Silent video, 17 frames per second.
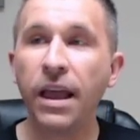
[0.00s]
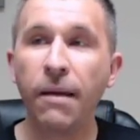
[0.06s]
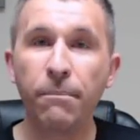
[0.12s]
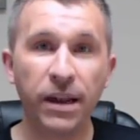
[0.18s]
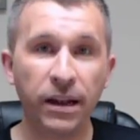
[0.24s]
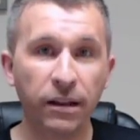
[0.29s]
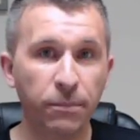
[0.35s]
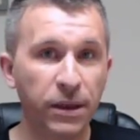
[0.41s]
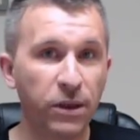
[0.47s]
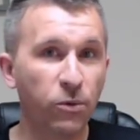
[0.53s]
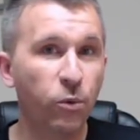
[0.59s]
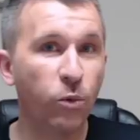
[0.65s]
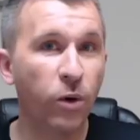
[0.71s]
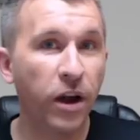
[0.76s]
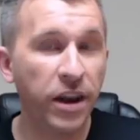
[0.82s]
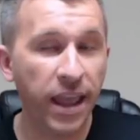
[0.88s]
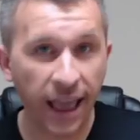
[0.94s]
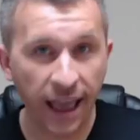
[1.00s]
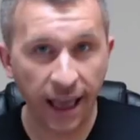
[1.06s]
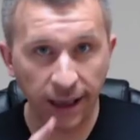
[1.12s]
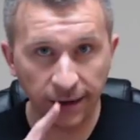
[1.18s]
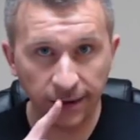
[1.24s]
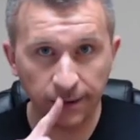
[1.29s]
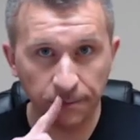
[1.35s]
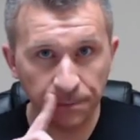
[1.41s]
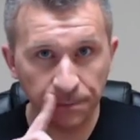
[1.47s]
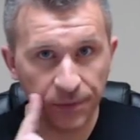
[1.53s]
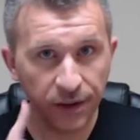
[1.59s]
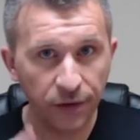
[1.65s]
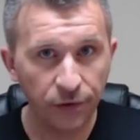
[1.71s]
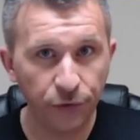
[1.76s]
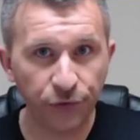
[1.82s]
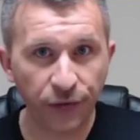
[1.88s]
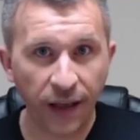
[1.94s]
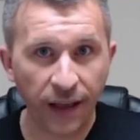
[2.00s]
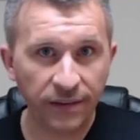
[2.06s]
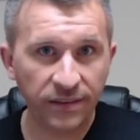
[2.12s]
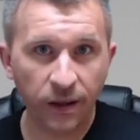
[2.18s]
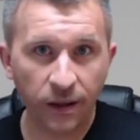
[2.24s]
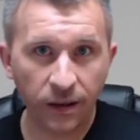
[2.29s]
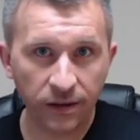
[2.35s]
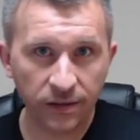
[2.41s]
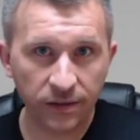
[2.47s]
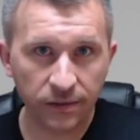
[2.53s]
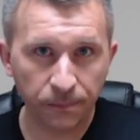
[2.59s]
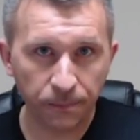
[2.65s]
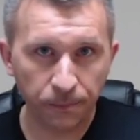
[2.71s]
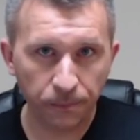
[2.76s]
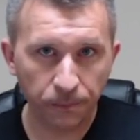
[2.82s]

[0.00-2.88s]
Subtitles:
but it'll be 1 act, 5 songs.